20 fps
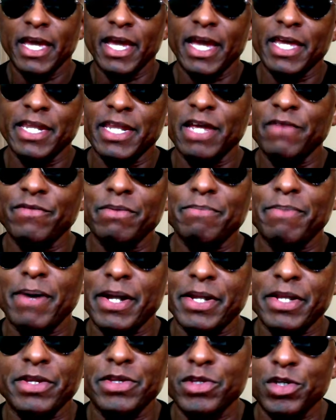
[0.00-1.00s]
And
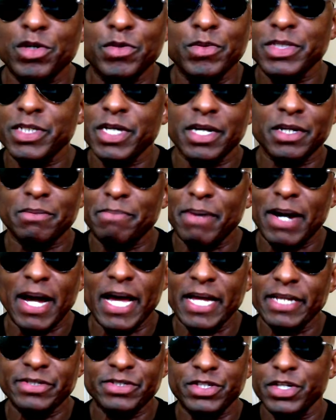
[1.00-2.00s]
everybody knew it was Hunter
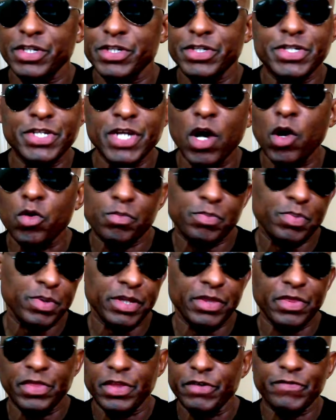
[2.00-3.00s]
Biden's dope
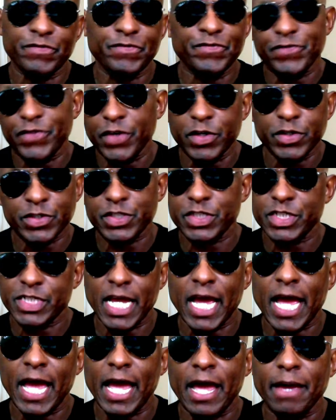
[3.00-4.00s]
the first
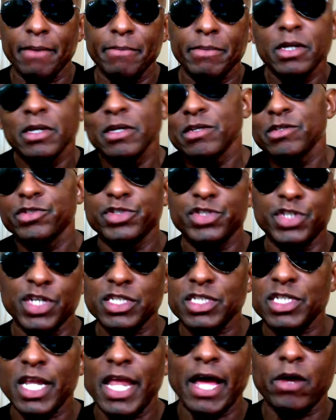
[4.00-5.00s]
time.
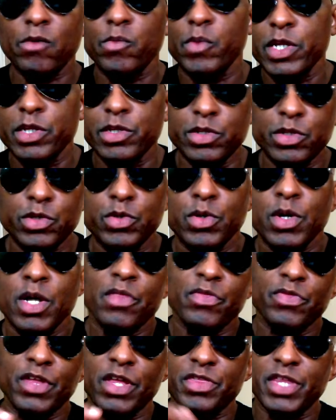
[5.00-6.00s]
Just like we knew
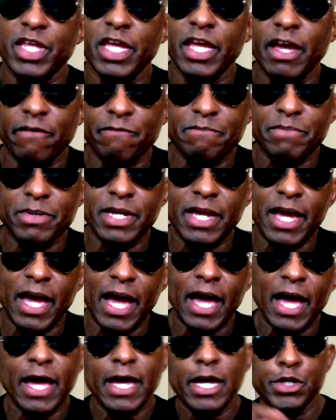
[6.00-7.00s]
that the
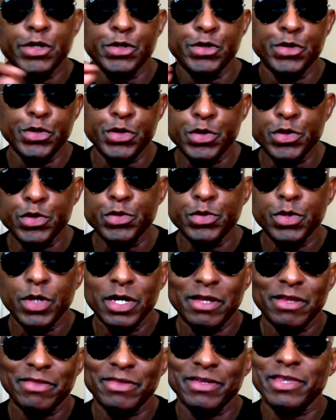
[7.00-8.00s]
FBI knew
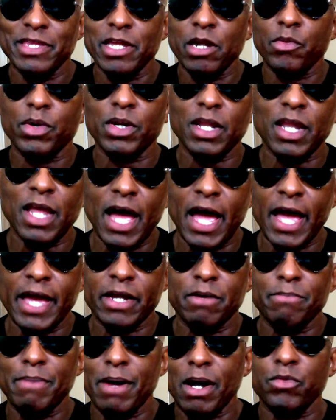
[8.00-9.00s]
that they were
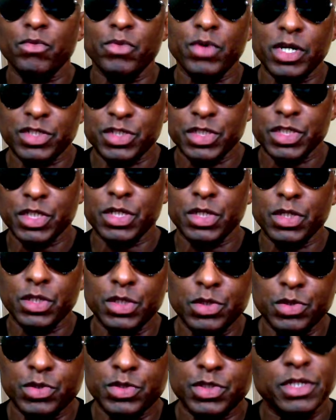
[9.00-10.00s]
lying about Russian
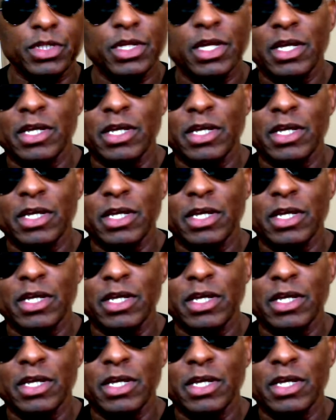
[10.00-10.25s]
collusion.